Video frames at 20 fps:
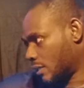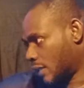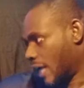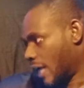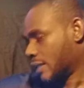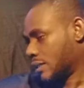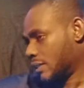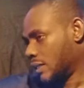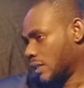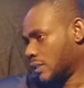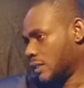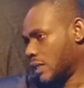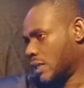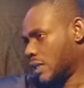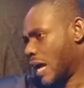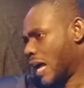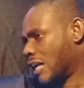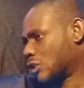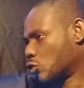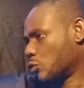Like there
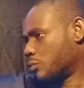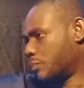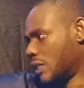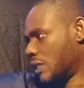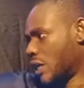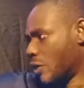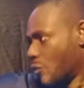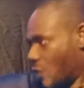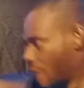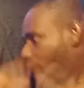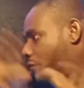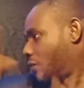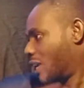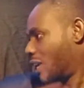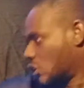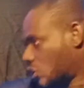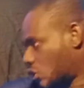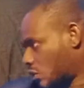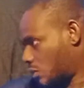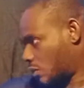has to be a
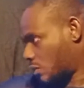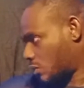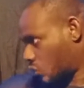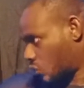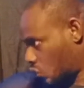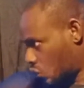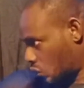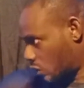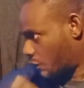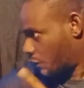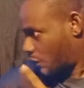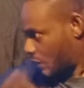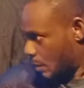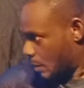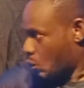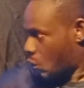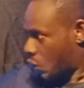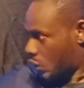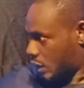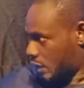reference to the
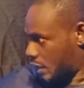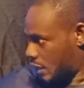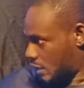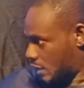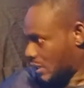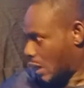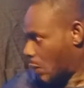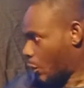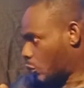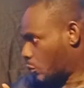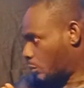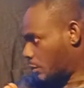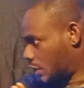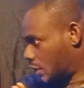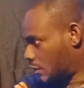framework again. Is that what you mean?